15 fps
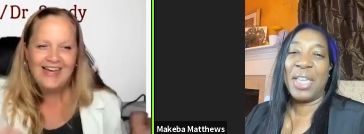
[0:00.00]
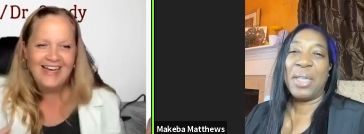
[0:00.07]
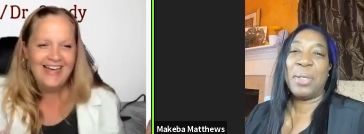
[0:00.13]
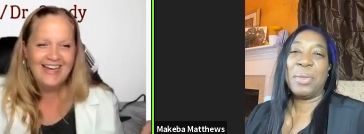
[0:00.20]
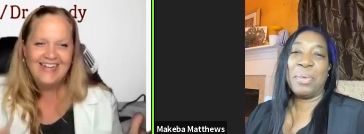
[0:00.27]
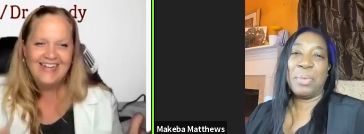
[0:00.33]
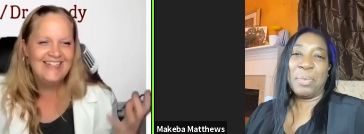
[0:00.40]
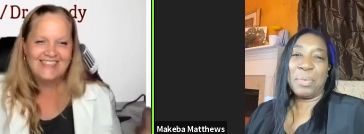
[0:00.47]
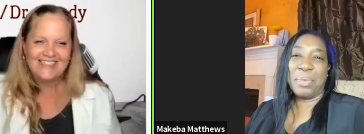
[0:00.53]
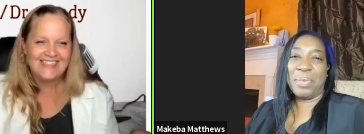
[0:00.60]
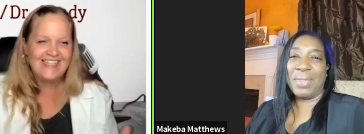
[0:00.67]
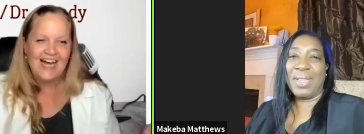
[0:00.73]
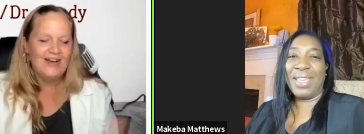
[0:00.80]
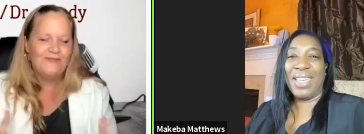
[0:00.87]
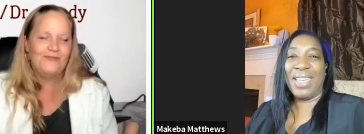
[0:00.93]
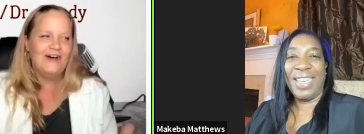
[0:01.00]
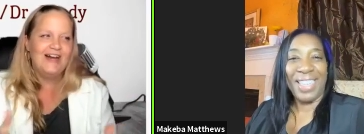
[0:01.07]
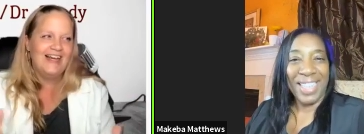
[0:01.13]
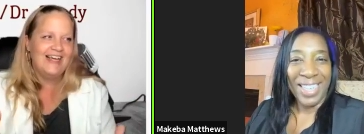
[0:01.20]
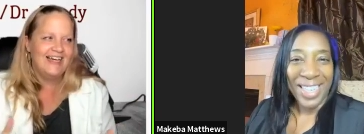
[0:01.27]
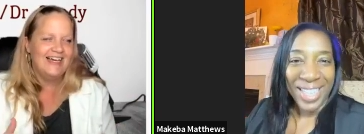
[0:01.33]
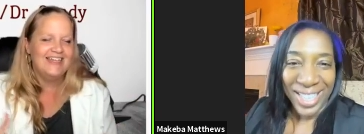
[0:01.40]
Speaker 1: it's not
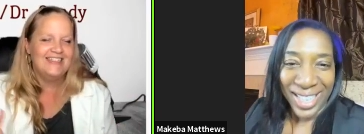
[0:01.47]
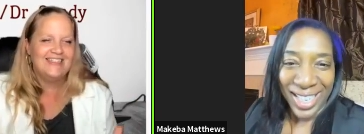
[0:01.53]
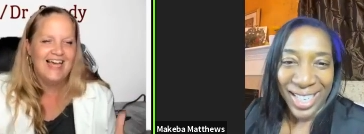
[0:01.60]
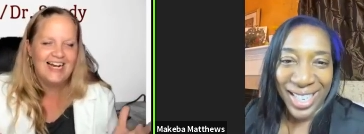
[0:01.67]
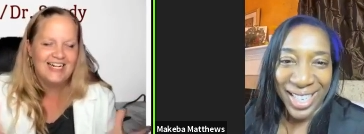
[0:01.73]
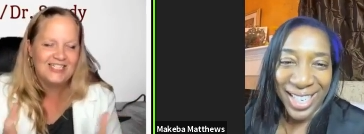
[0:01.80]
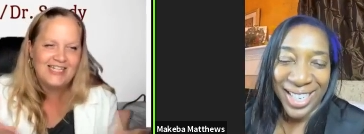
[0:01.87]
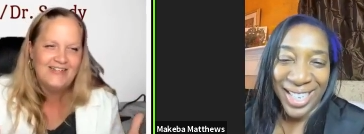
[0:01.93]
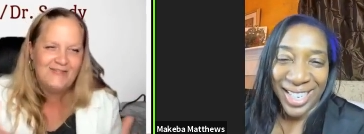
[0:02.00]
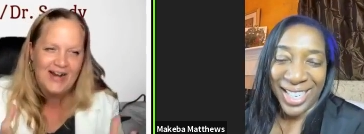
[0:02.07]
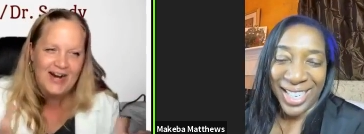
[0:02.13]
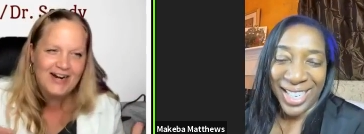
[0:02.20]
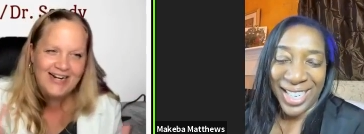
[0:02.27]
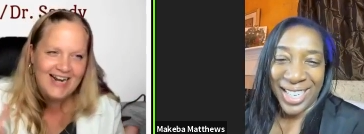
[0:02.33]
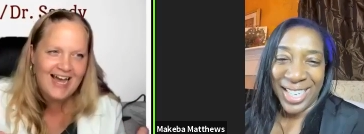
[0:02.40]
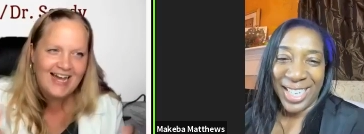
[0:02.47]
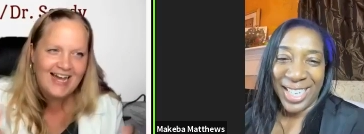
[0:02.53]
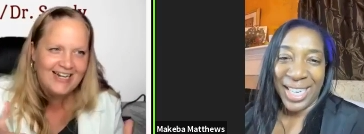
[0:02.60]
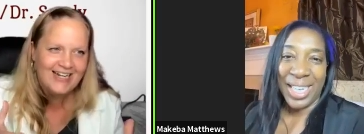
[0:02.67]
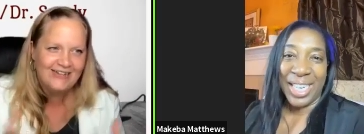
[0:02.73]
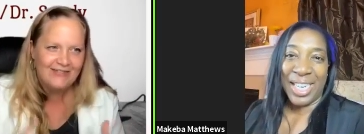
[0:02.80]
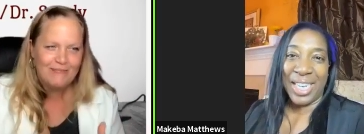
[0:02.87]
funny. It's actually very
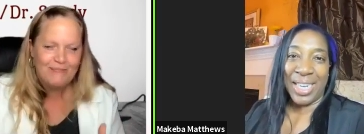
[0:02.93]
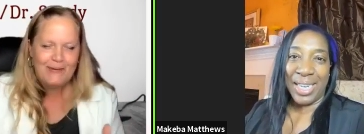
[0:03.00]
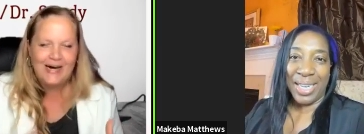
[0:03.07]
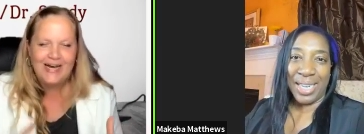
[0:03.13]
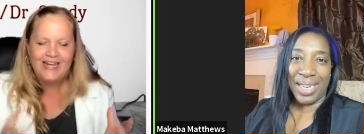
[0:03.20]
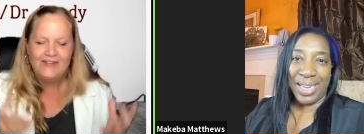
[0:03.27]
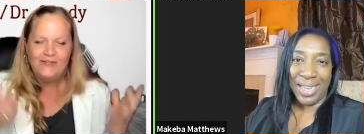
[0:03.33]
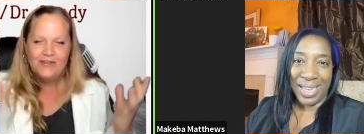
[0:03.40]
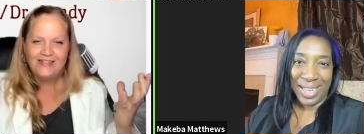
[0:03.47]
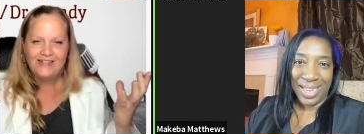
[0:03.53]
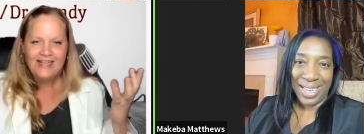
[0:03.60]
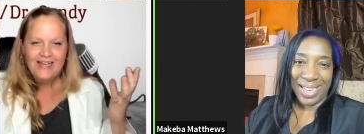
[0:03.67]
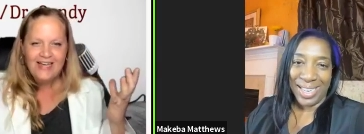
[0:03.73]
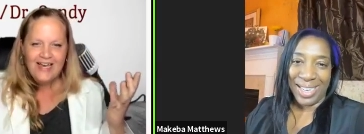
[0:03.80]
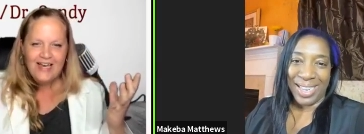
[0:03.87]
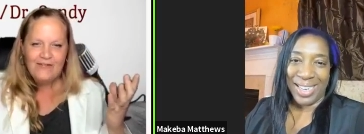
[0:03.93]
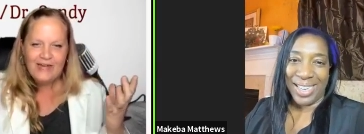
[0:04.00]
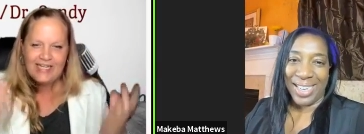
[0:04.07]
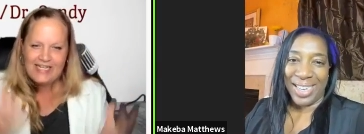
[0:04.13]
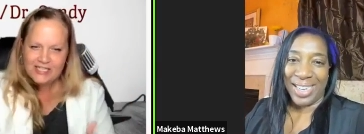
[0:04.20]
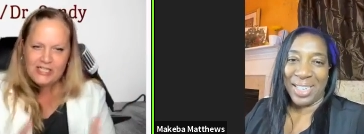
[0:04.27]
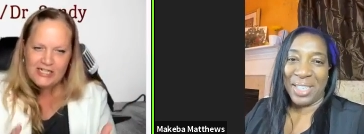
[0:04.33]
negative. But if it if
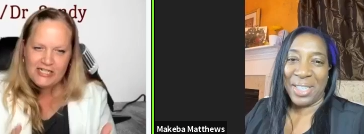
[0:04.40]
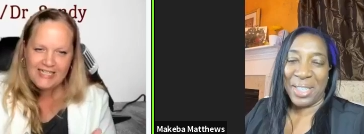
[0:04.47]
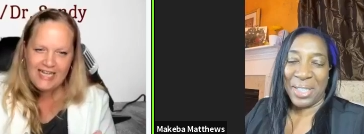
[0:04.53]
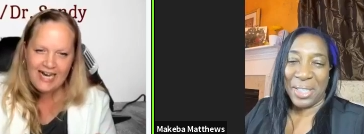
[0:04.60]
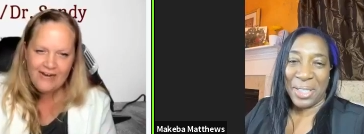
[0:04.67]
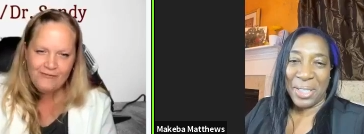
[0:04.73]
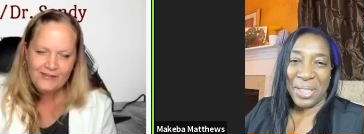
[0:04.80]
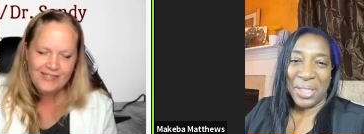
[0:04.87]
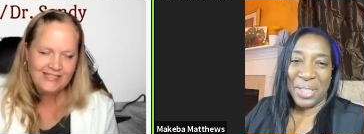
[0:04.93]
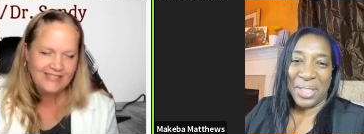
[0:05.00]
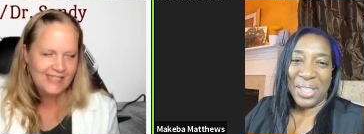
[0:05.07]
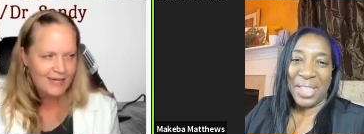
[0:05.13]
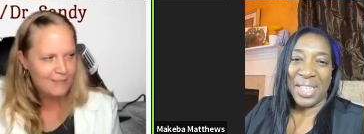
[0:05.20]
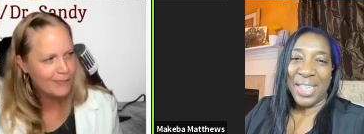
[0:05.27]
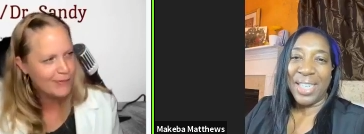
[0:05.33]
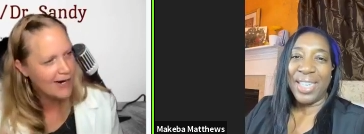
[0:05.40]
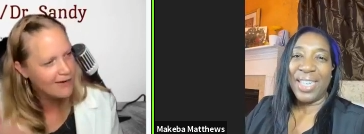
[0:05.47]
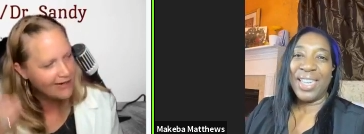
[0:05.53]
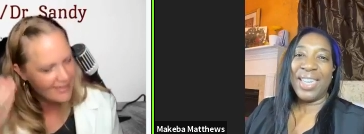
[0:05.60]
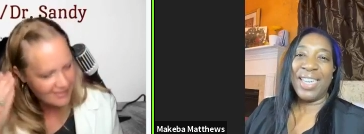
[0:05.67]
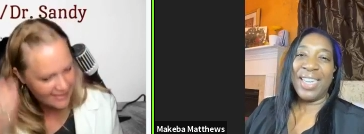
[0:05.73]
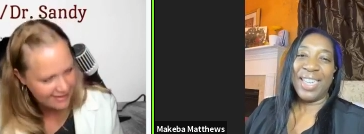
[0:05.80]
it gets you to laugh on the
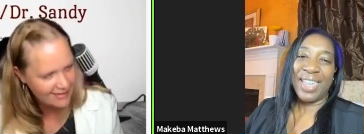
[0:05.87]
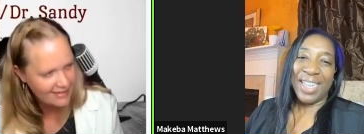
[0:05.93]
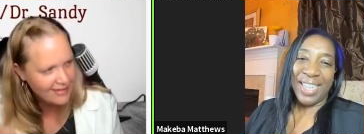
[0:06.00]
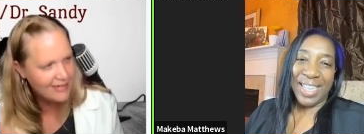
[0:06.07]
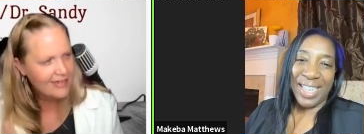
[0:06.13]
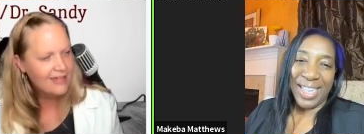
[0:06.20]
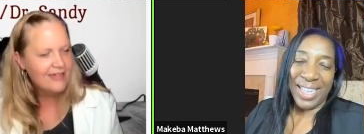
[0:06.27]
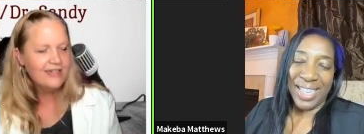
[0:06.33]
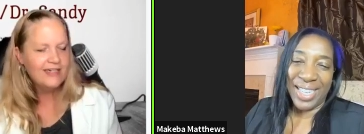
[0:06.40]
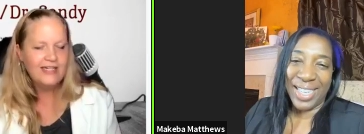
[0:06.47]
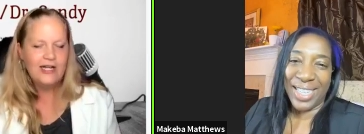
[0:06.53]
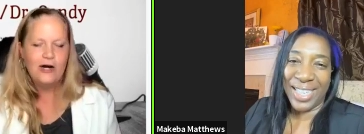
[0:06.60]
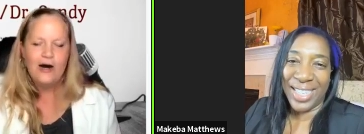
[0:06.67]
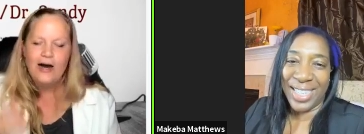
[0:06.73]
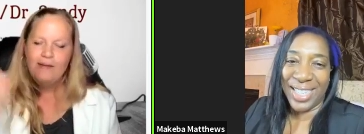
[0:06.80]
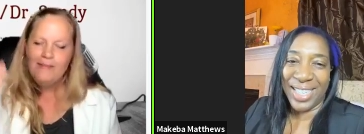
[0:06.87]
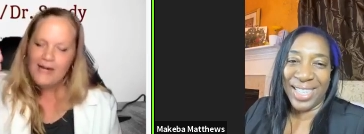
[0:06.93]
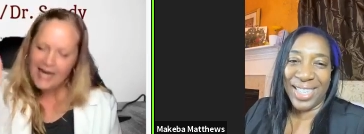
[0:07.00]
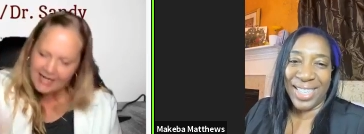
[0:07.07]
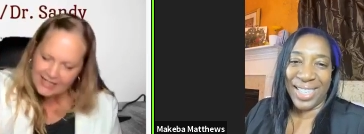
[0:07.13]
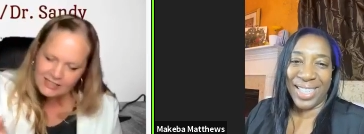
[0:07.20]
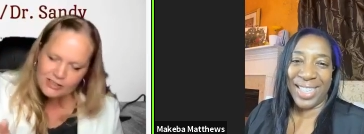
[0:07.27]
temporary, then you know, I'm
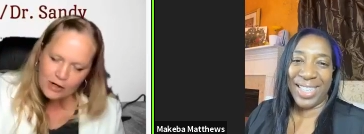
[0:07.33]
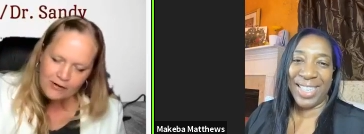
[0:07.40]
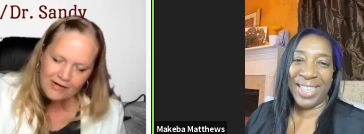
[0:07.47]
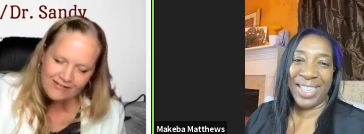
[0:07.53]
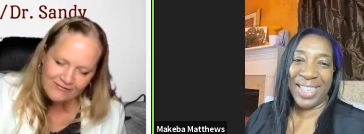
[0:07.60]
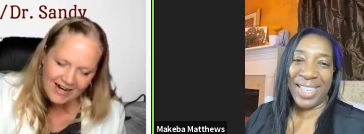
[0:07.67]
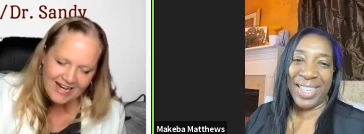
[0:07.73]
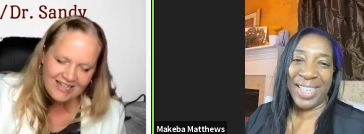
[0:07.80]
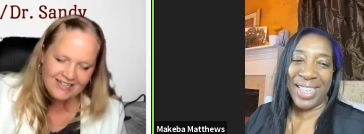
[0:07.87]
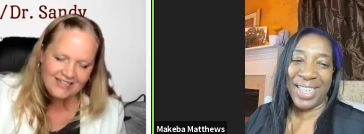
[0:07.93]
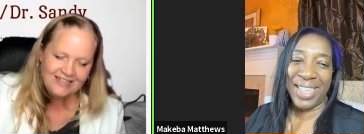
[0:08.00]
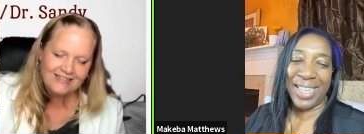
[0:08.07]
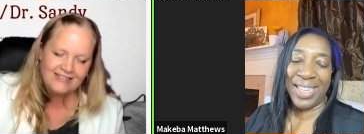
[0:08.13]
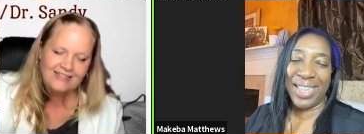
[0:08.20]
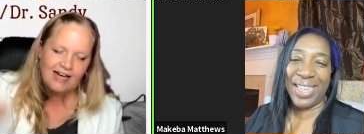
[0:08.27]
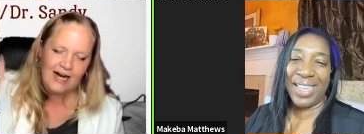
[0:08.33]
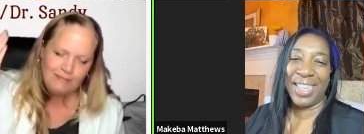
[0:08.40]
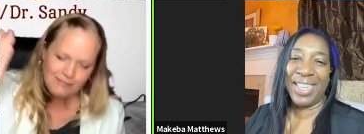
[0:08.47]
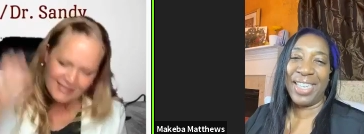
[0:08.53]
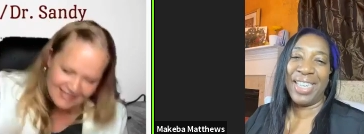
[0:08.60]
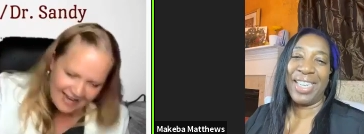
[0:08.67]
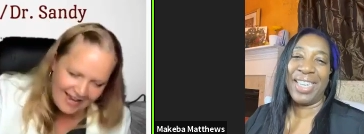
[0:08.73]
not condoning violence.
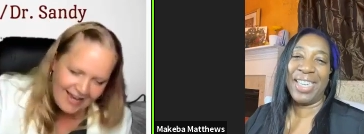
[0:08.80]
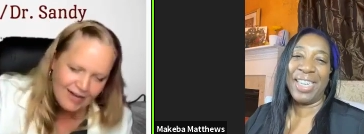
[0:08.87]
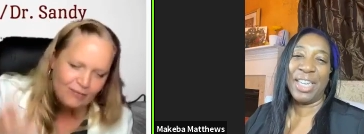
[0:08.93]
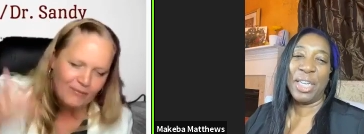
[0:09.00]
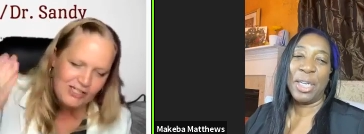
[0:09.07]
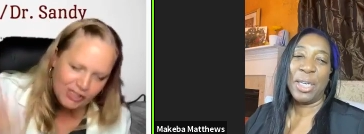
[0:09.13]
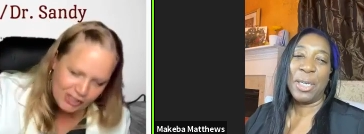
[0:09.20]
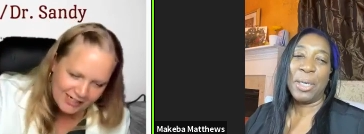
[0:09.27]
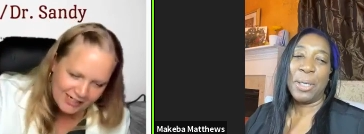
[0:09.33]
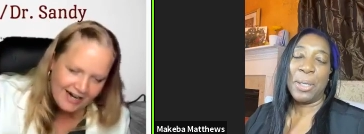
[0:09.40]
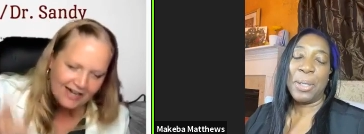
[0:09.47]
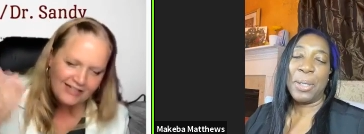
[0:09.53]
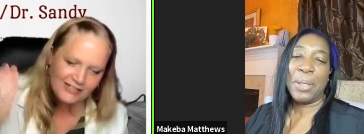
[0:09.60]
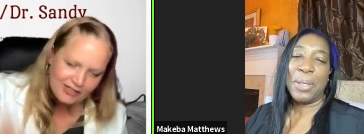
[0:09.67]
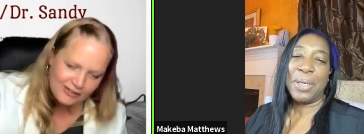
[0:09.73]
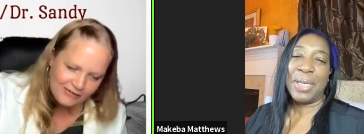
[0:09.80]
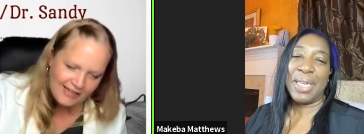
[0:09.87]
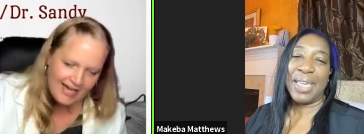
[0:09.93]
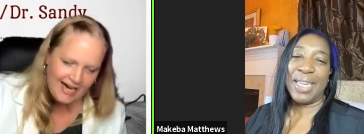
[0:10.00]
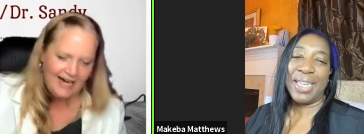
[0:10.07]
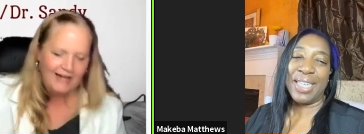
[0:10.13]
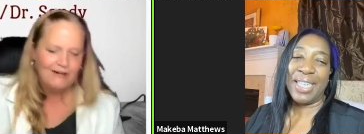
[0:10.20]
I'm saying we should not do
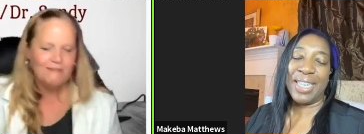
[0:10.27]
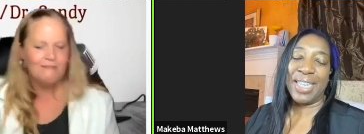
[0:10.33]
that.